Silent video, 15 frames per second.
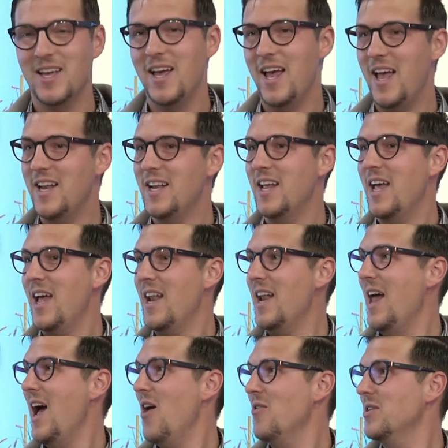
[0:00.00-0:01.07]
And
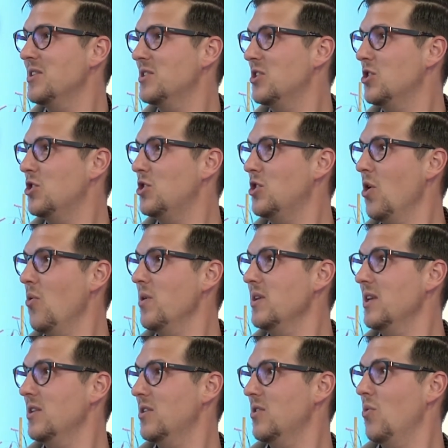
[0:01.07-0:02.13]
now He's showing
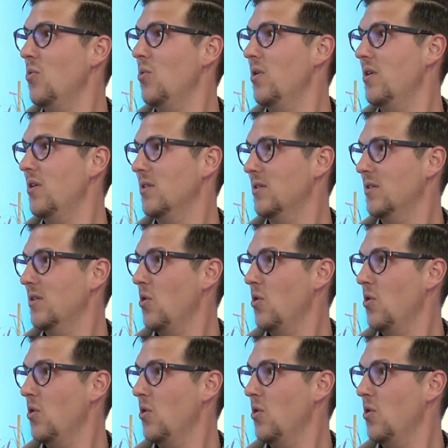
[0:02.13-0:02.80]
it to the world.